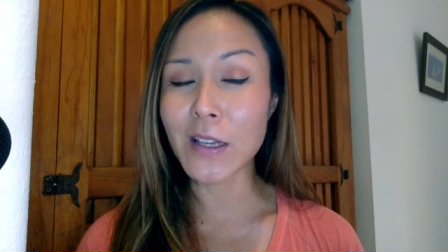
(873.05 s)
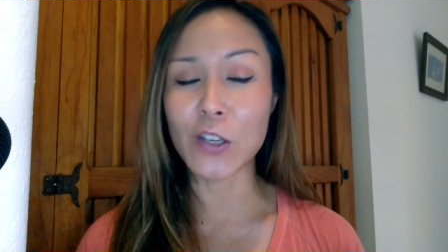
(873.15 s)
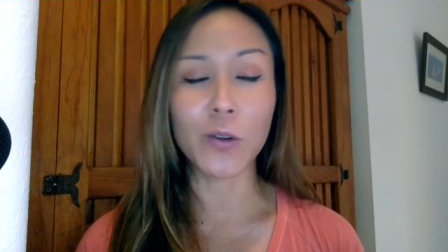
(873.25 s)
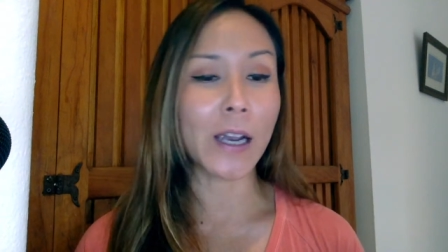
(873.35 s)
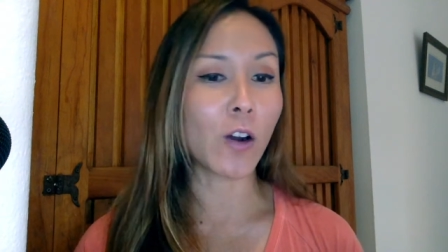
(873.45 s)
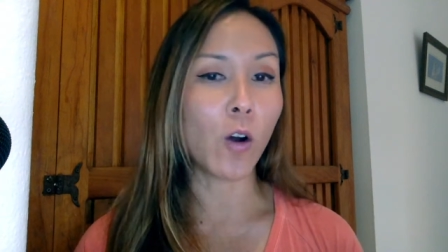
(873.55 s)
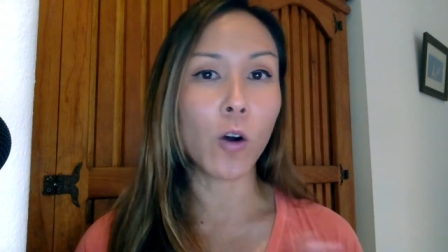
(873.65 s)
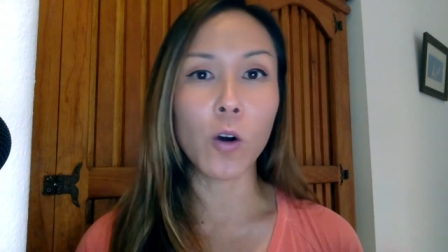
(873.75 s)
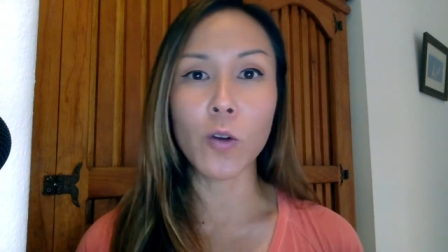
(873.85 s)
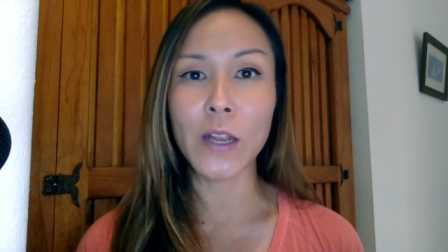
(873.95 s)
and you'll get
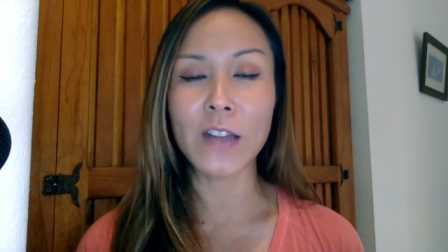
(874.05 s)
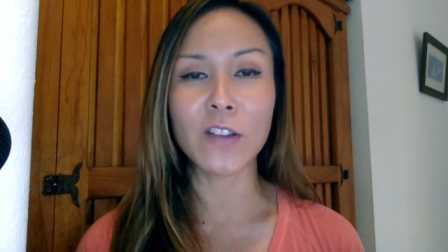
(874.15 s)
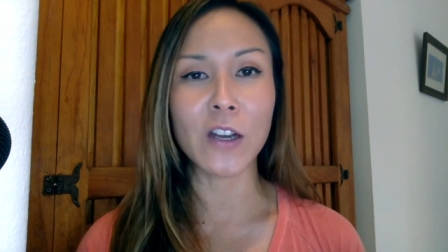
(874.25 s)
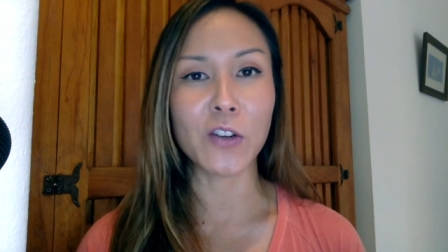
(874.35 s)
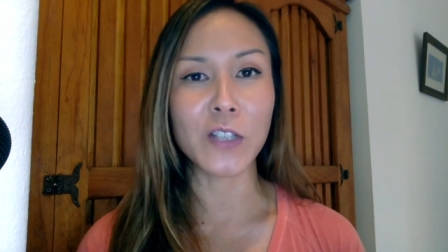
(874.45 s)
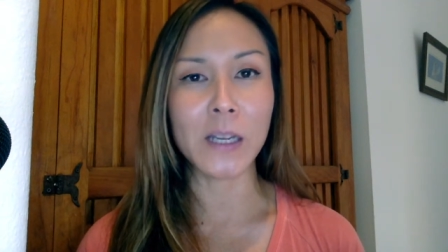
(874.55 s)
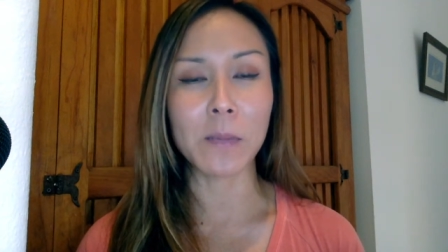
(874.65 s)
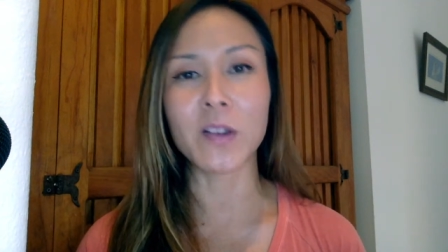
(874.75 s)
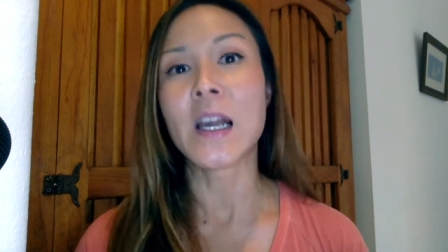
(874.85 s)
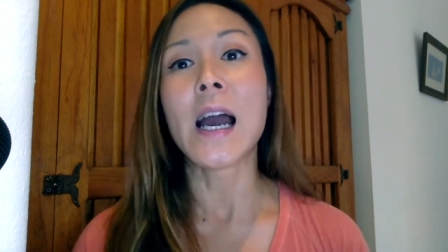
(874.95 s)
all the insider
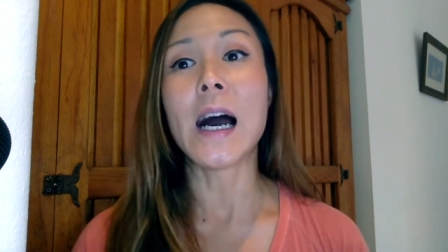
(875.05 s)
tips